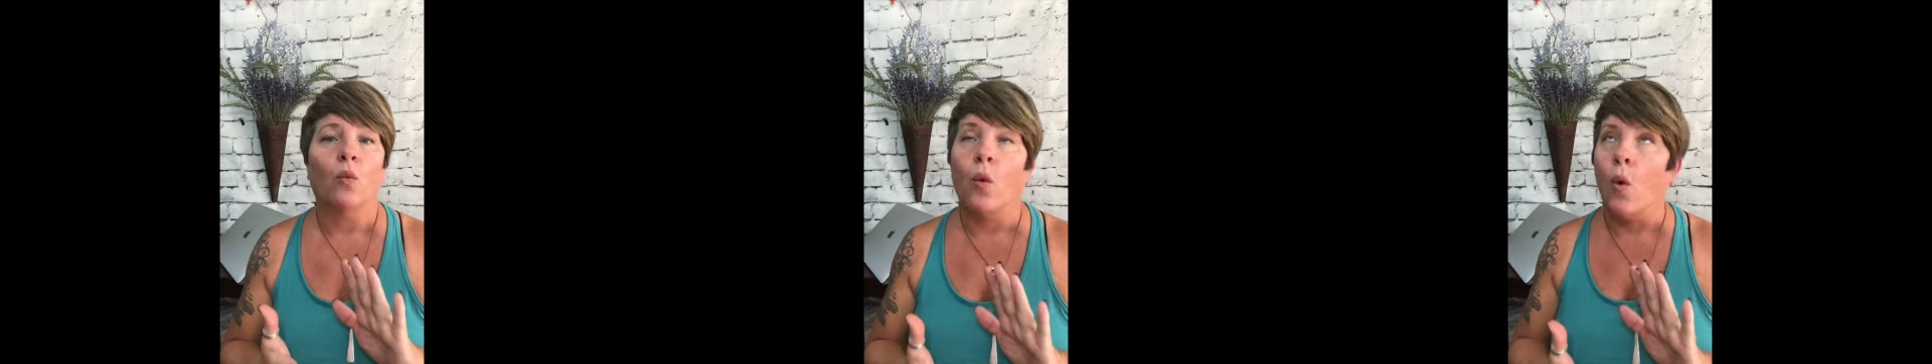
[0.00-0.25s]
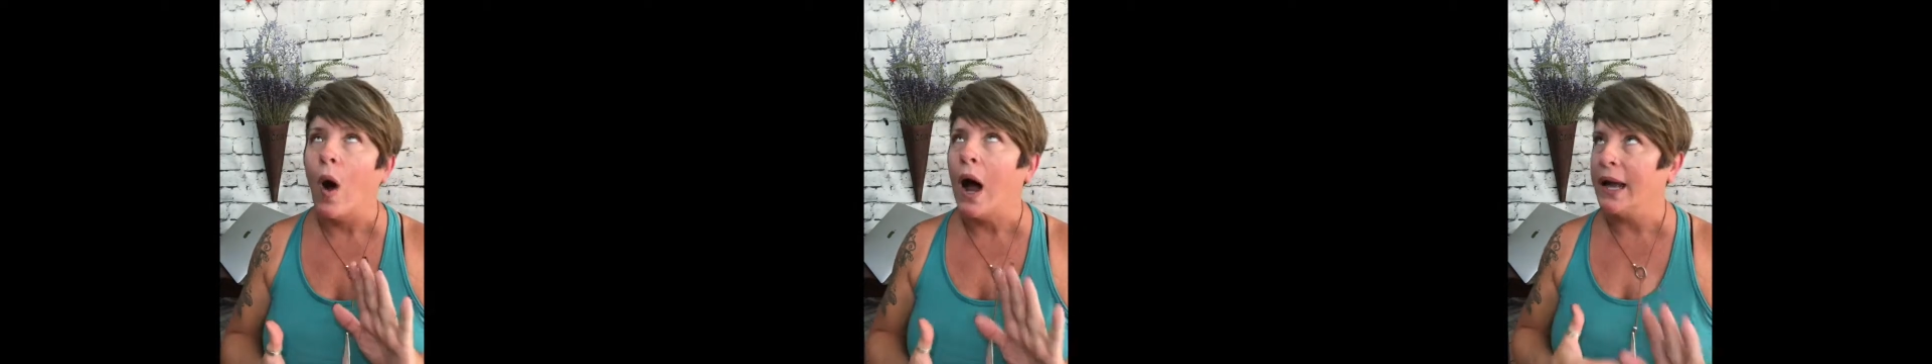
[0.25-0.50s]

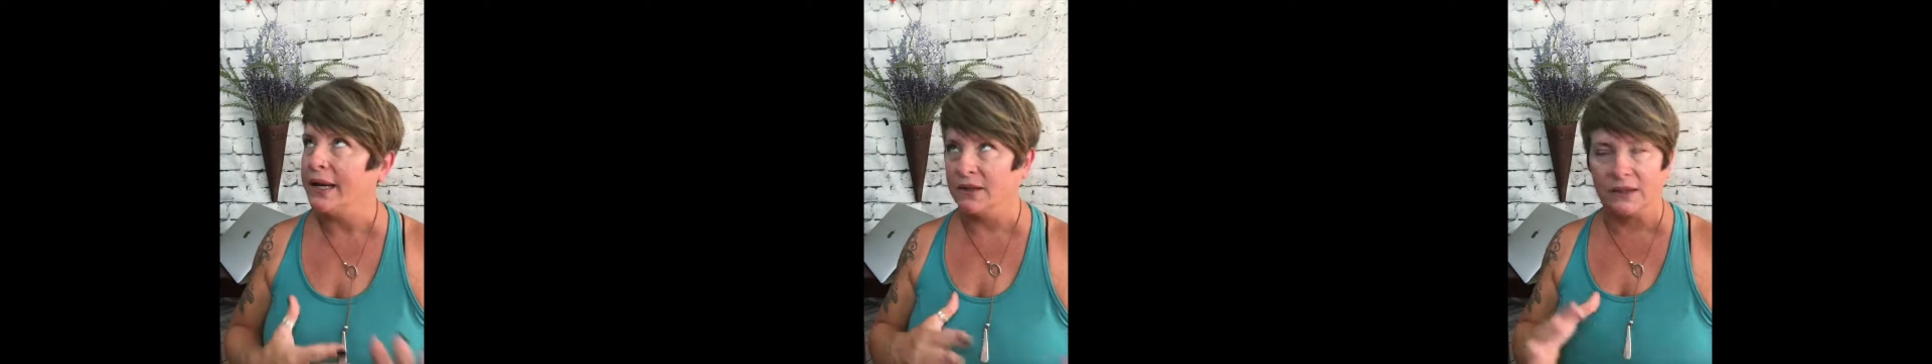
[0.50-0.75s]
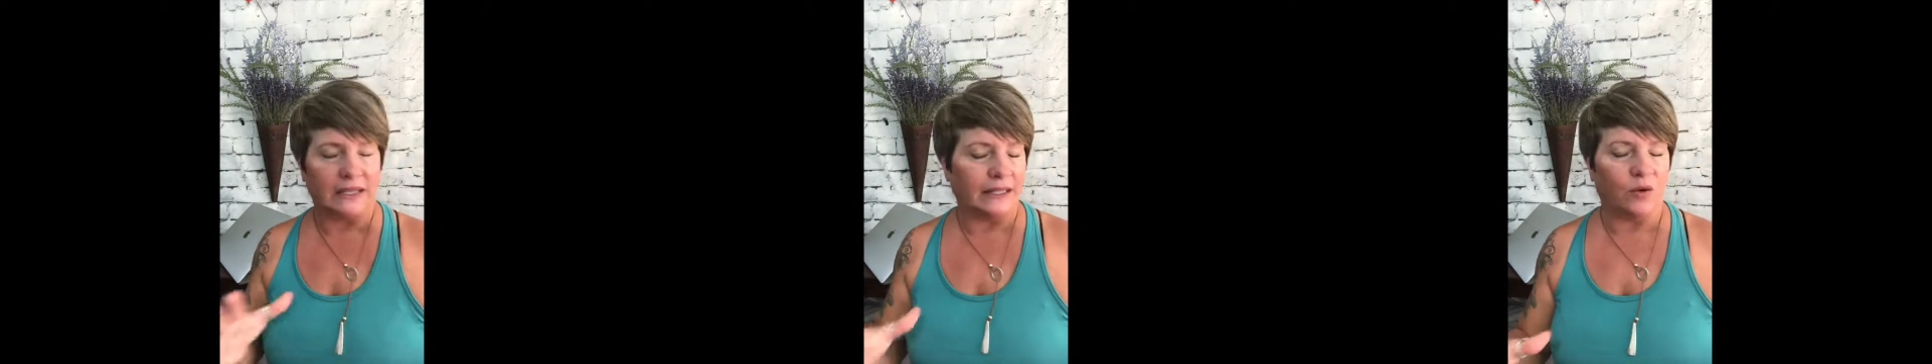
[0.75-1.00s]

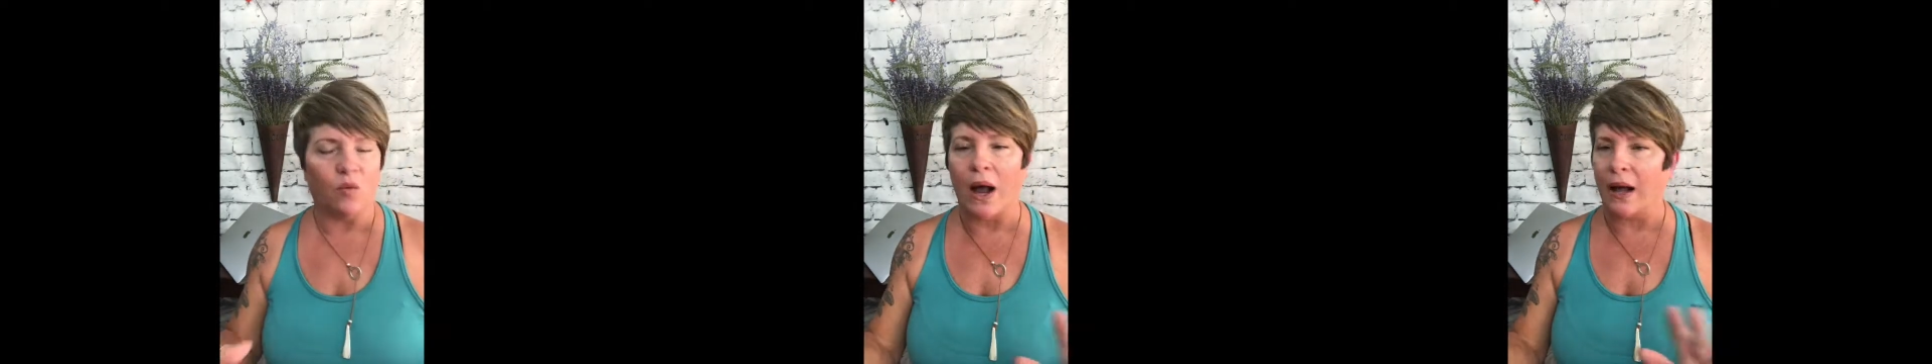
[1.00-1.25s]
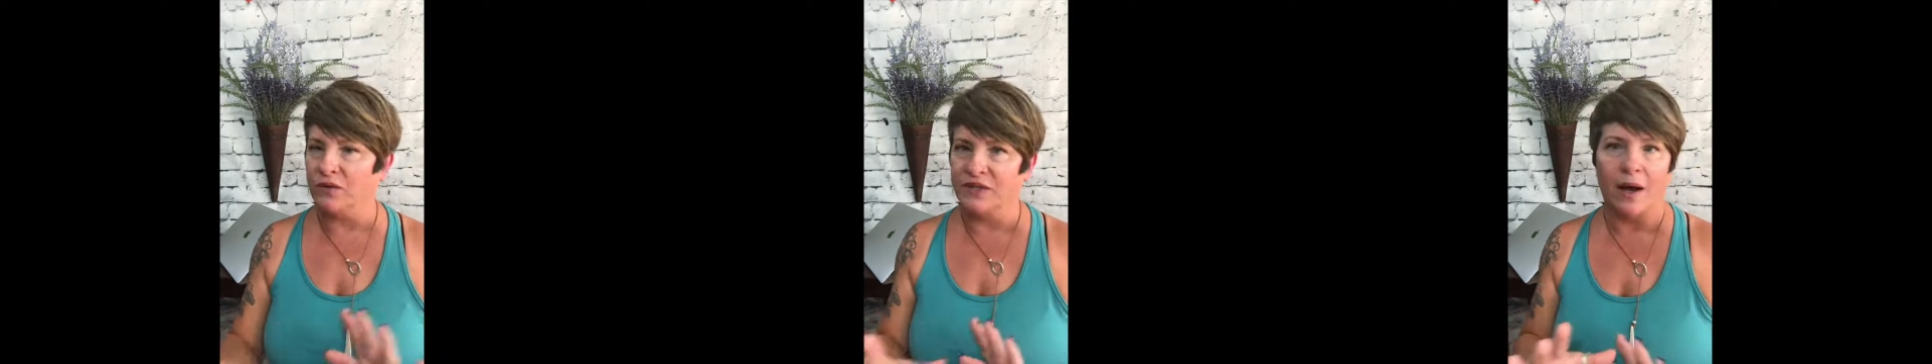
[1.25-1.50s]
wildly
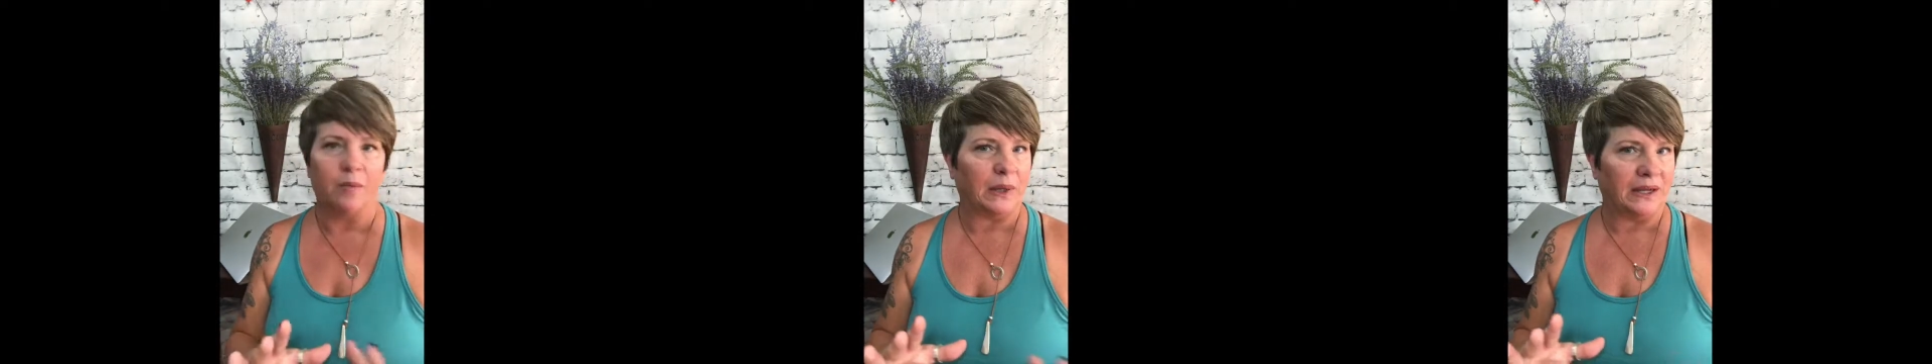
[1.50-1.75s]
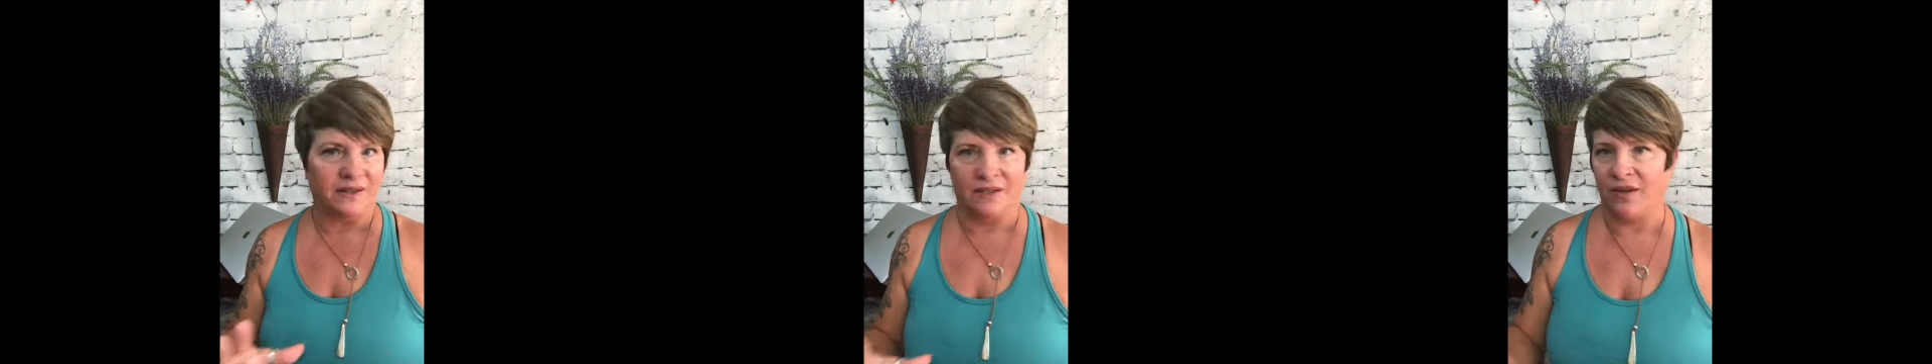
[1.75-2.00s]
wound up
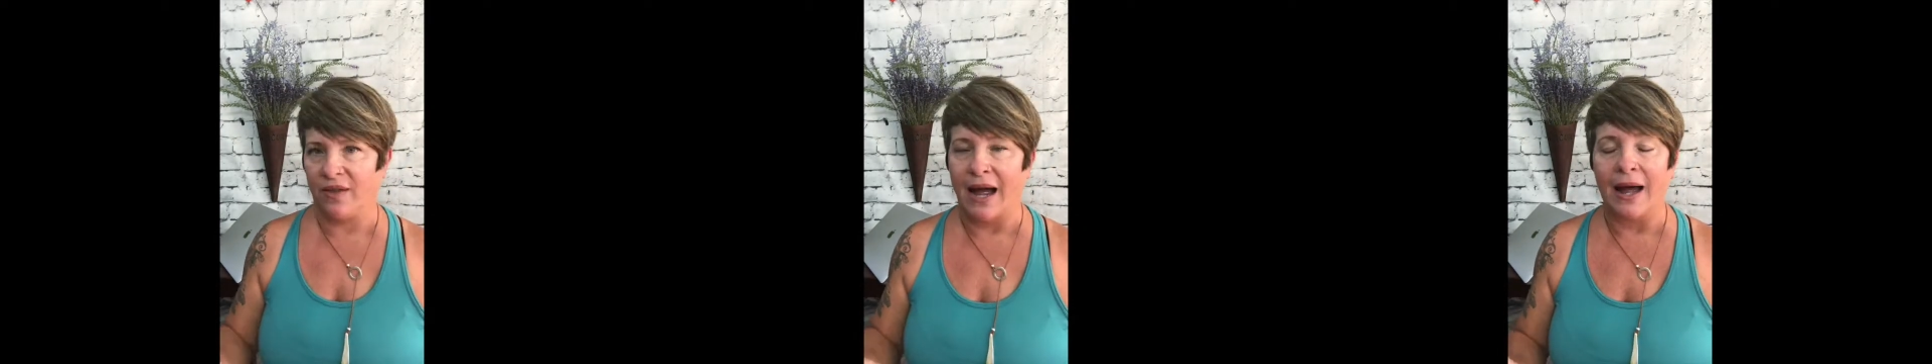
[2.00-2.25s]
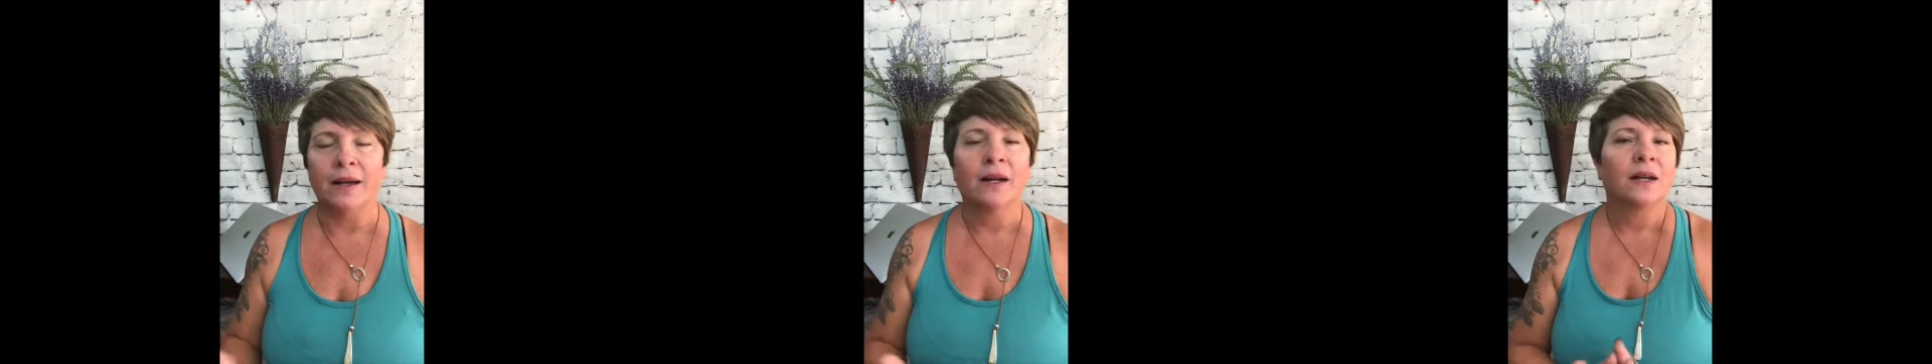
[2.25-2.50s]
into
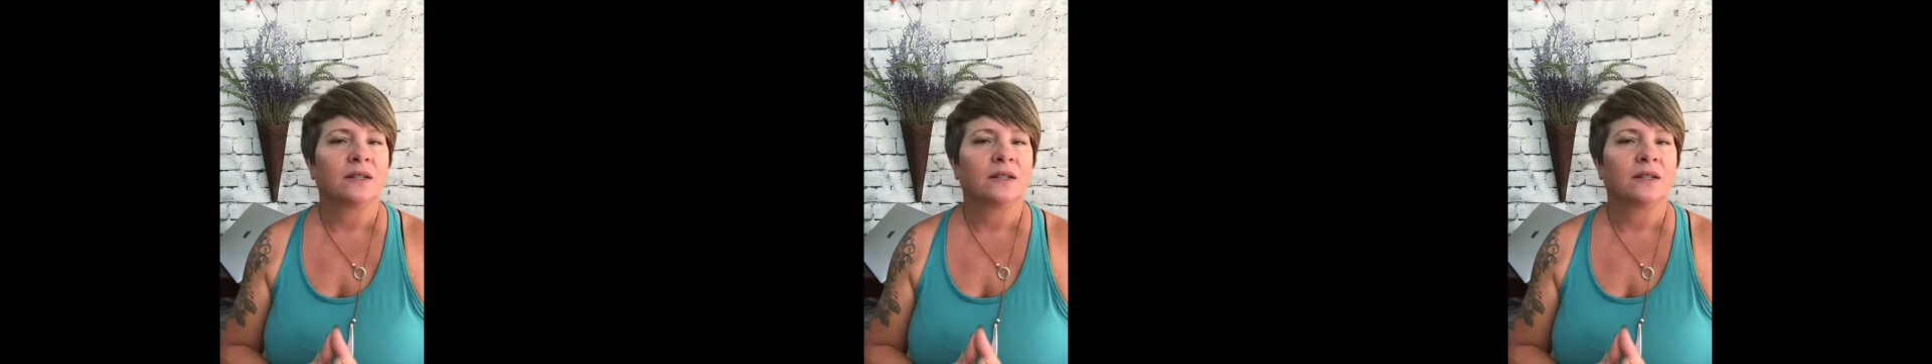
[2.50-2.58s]
that.